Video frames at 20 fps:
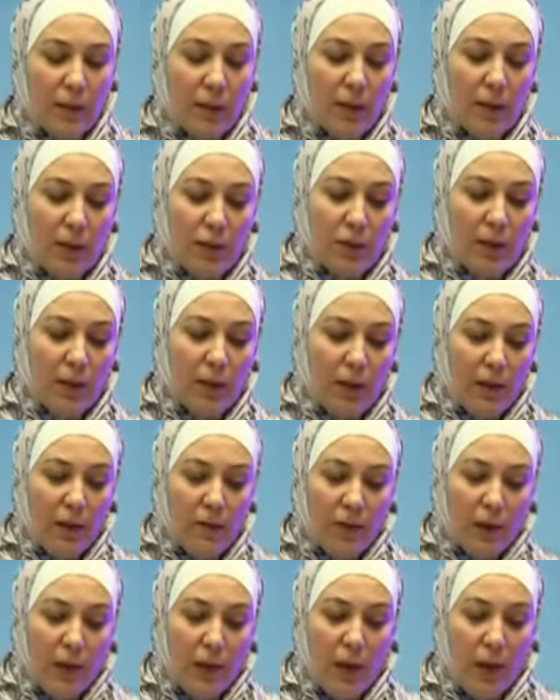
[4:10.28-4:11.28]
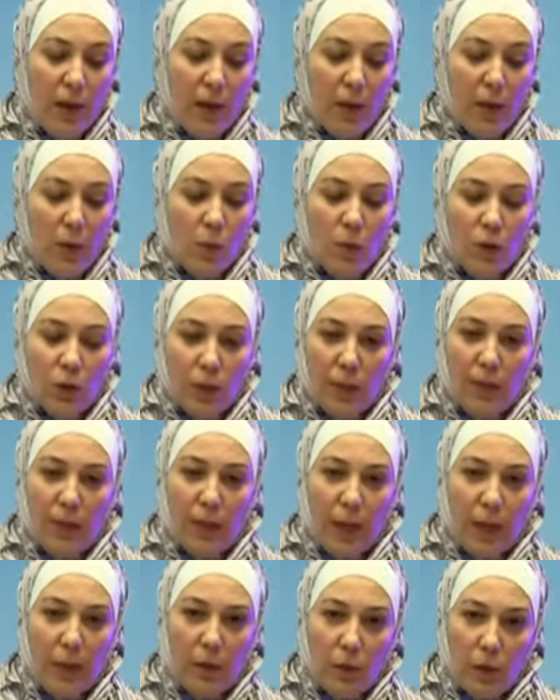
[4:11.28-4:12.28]
district level, which is
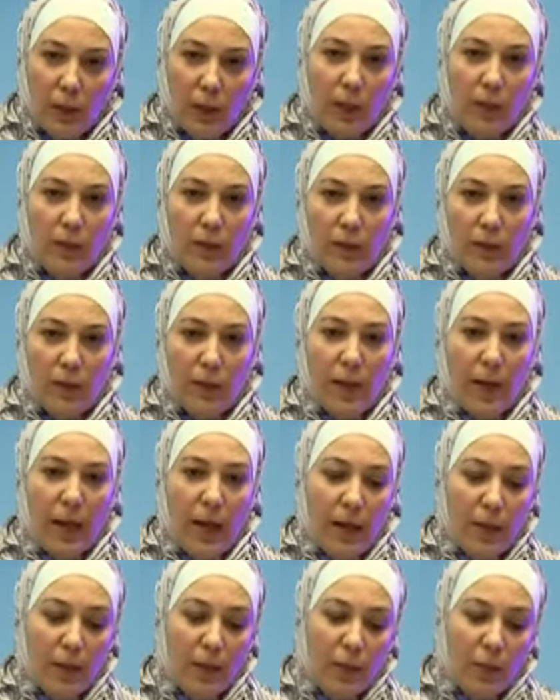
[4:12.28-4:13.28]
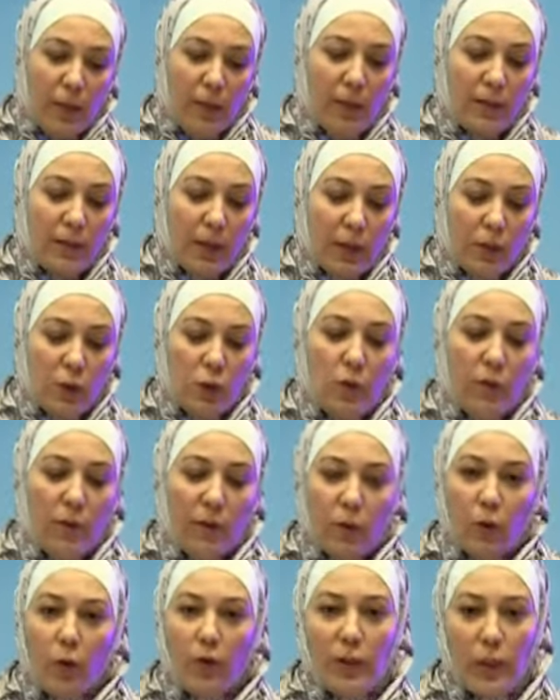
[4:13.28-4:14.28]
calculated as percentage of the
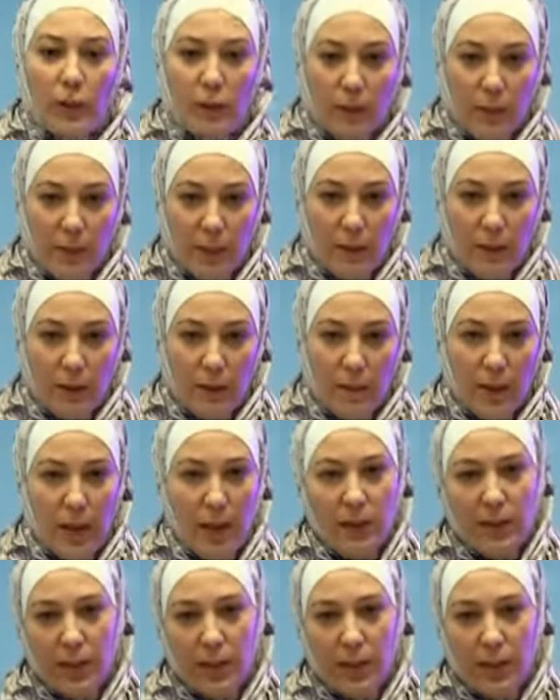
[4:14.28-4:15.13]
total domestic demand,